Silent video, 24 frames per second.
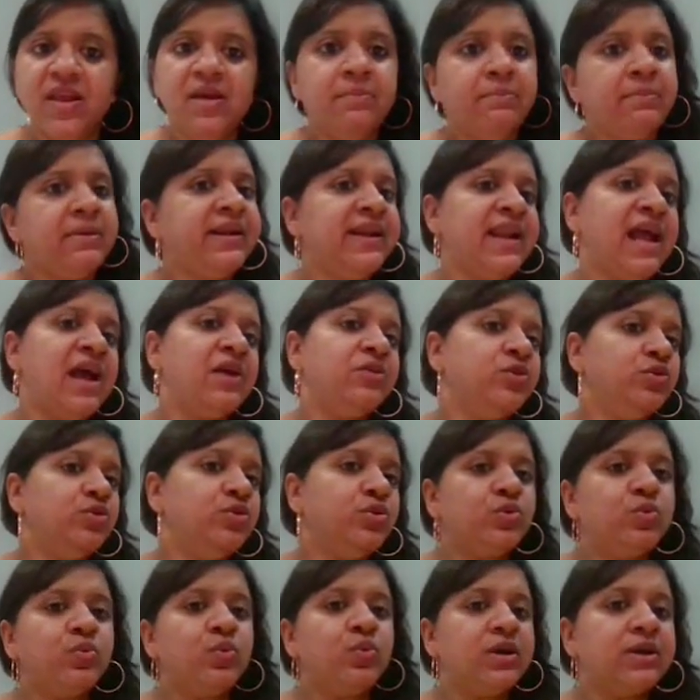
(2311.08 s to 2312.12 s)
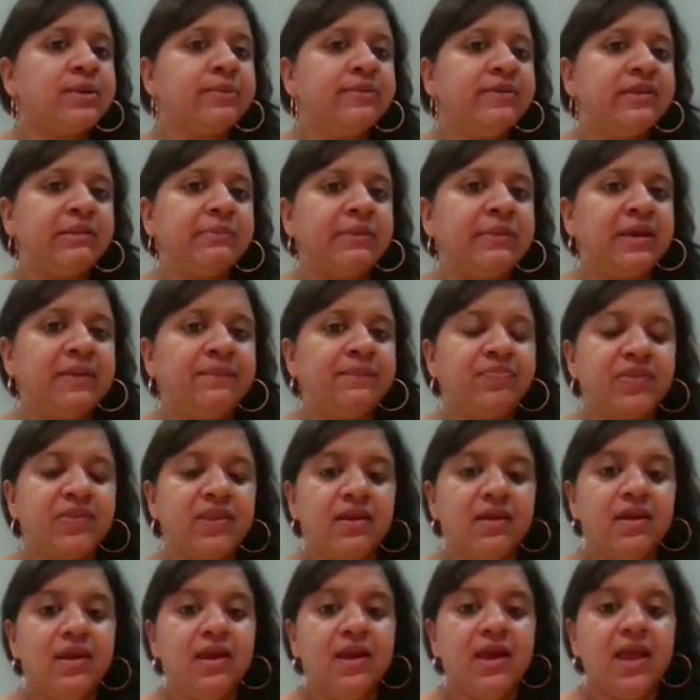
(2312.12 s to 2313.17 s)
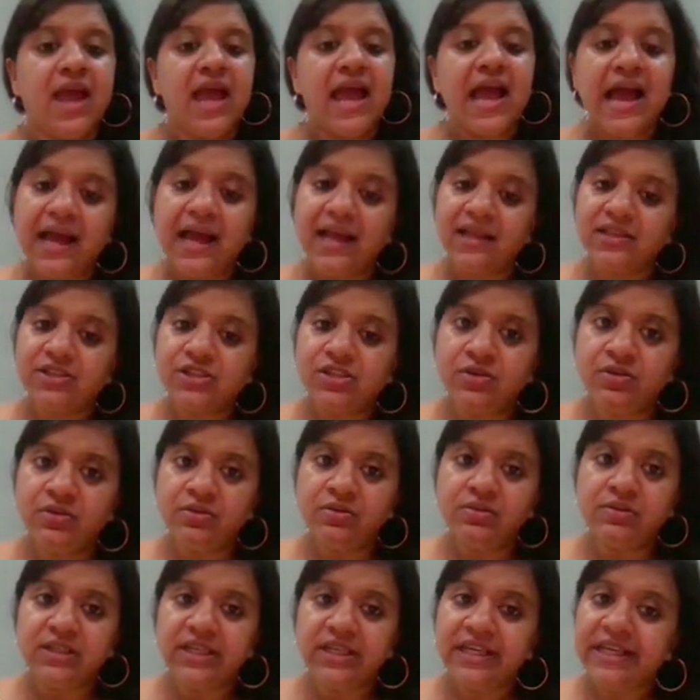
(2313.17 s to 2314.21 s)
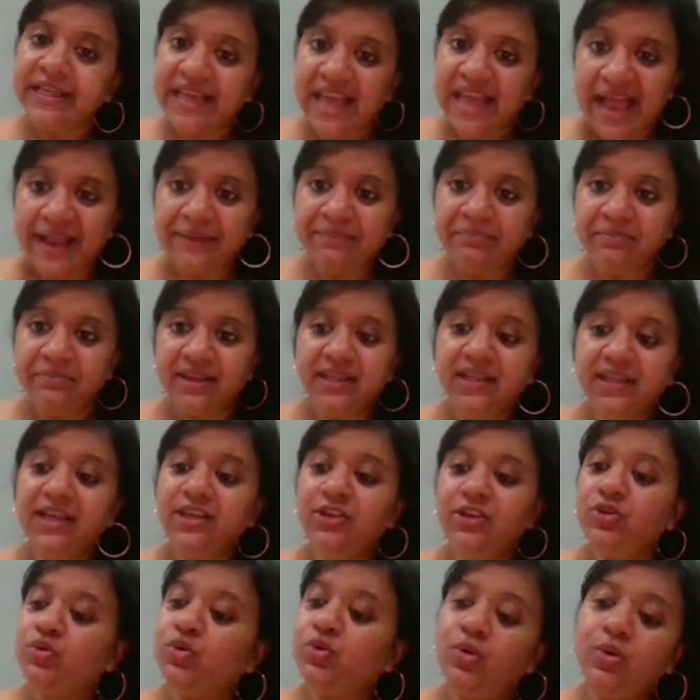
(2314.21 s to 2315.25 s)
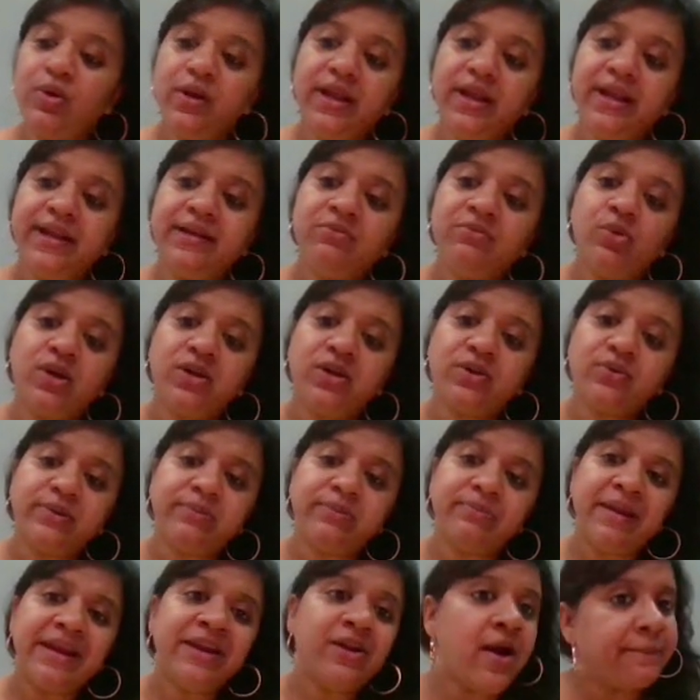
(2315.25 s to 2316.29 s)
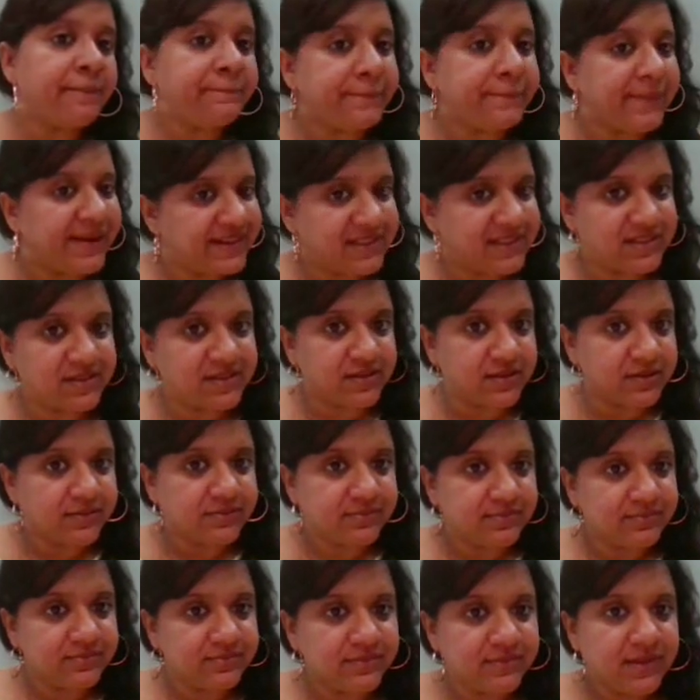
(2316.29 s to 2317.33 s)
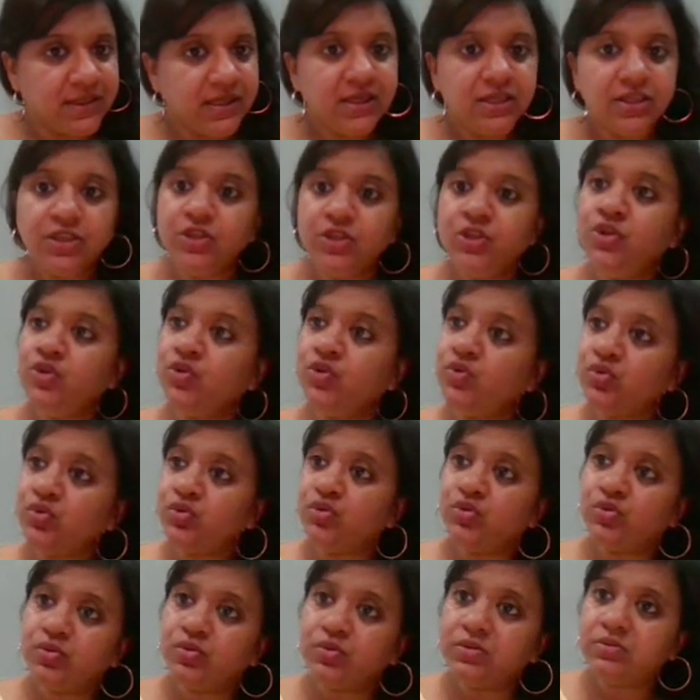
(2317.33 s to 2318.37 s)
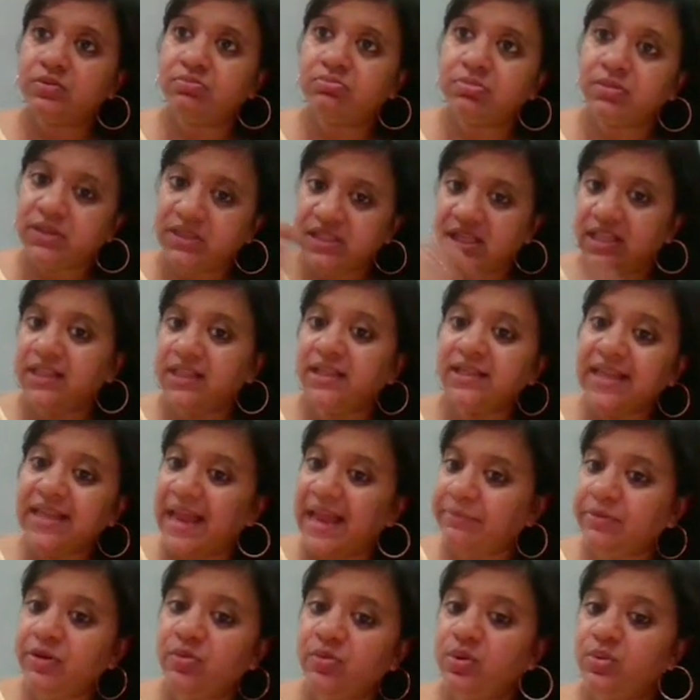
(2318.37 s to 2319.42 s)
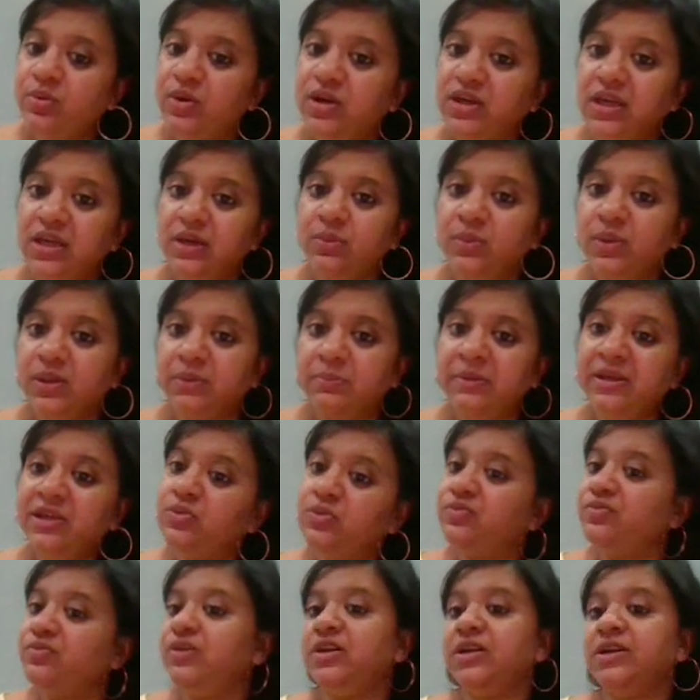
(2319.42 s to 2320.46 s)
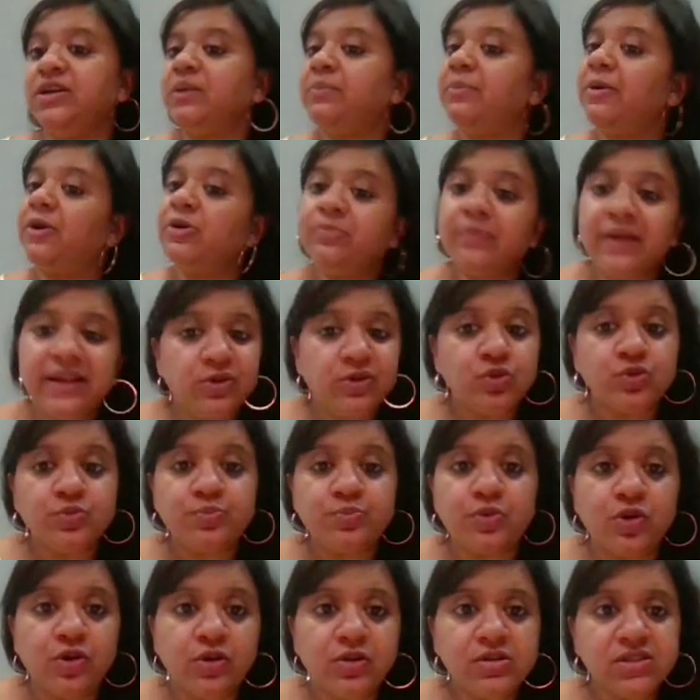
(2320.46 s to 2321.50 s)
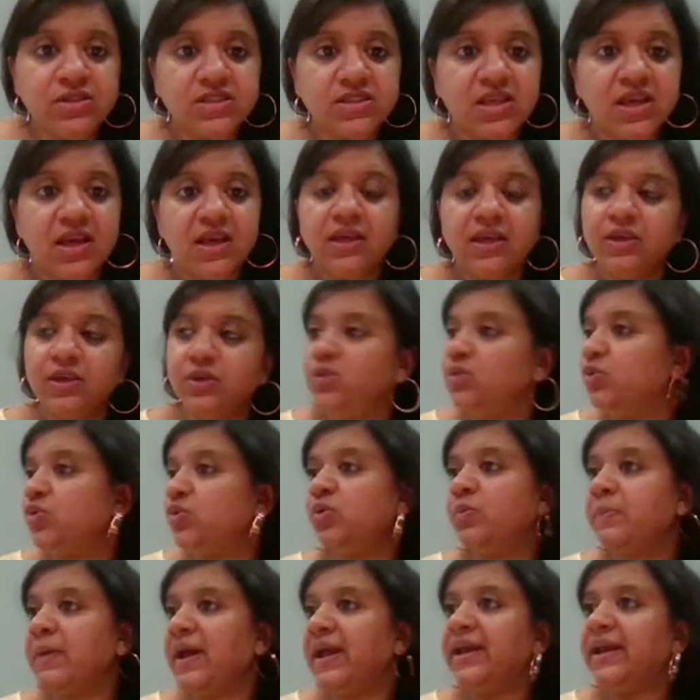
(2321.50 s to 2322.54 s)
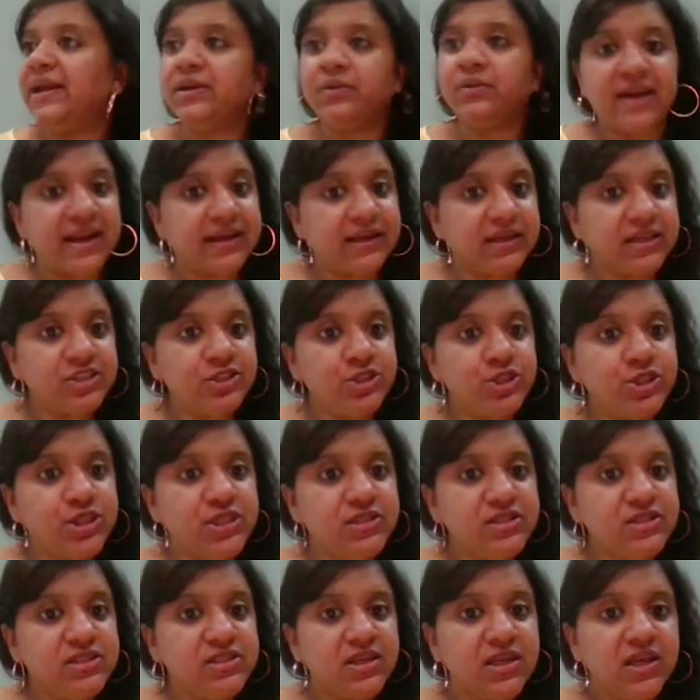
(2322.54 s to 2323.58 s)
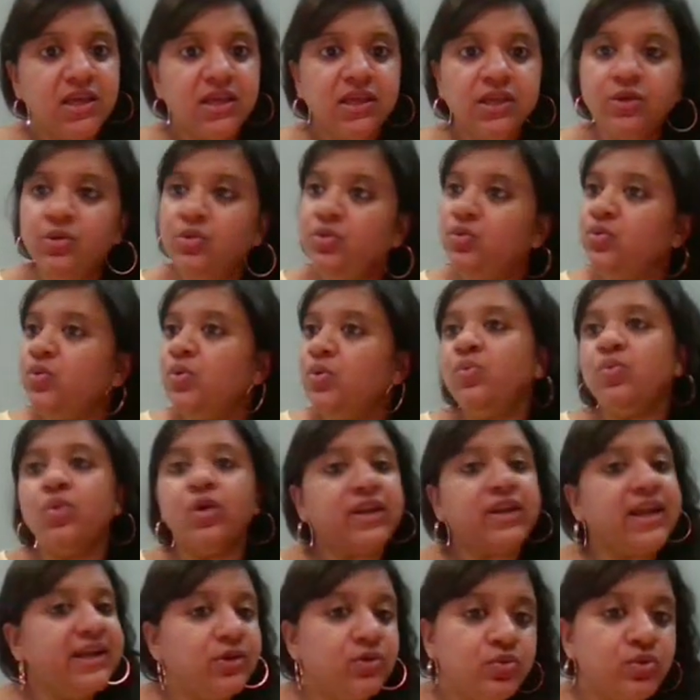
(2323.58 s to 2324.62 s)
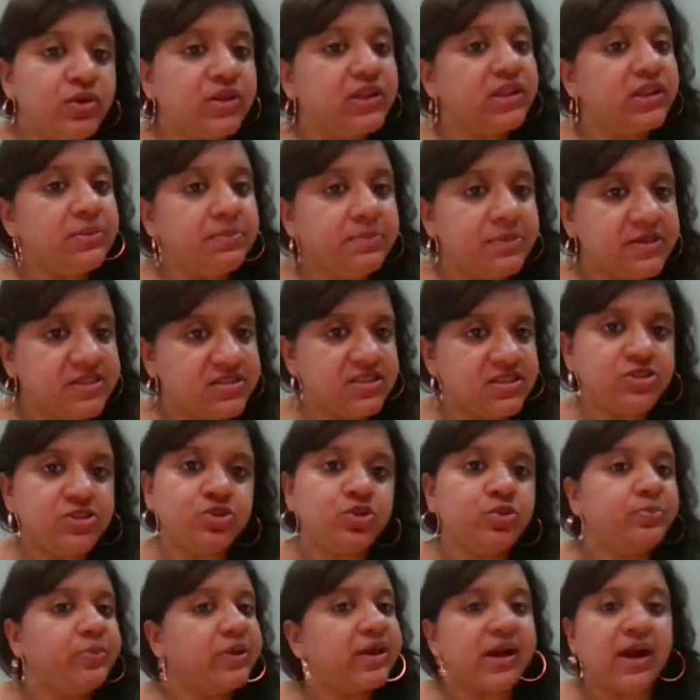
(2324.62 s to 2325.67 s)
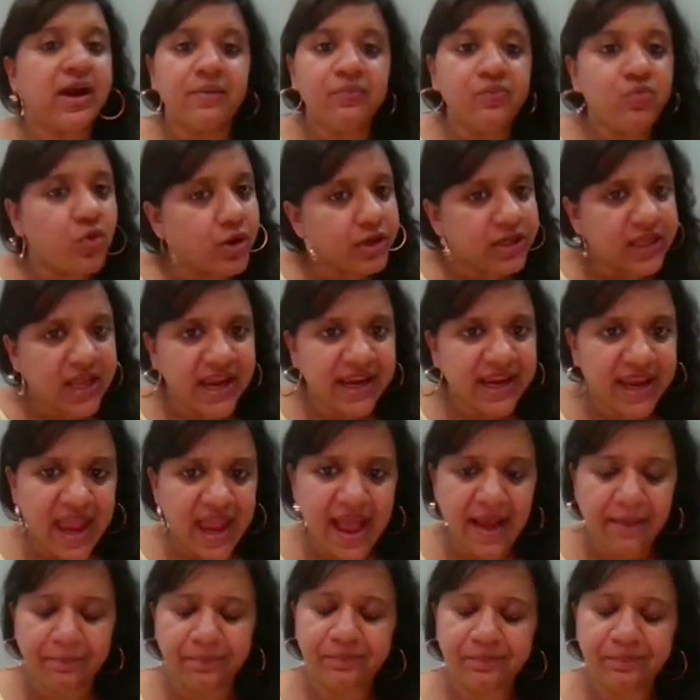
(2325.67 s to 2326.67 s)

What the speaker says: But now you don't work with me. So it can be that you go and work with my competitor. You Till the time you were working with me, you've learned about my loopholes, you know my advantages, you know what I do in the business to become what I am.